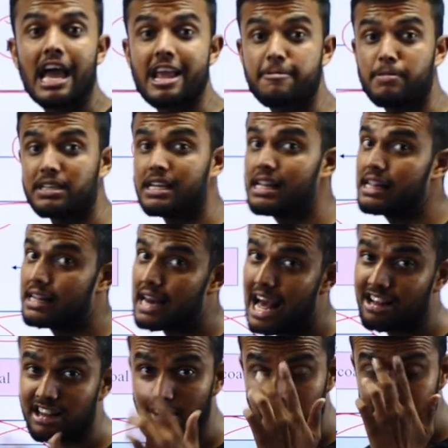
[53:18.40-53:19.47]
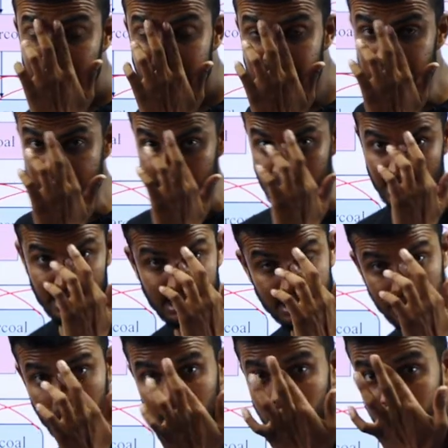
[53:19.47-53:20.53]
Especially in class 11, this there.
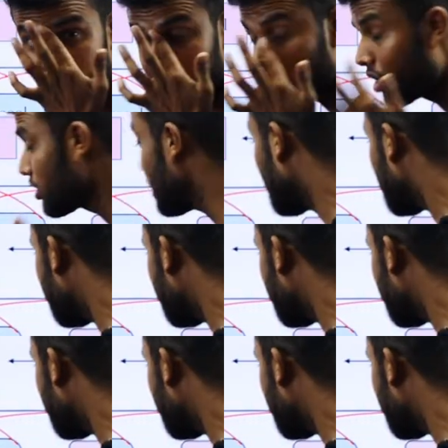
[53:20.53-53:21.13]
These are the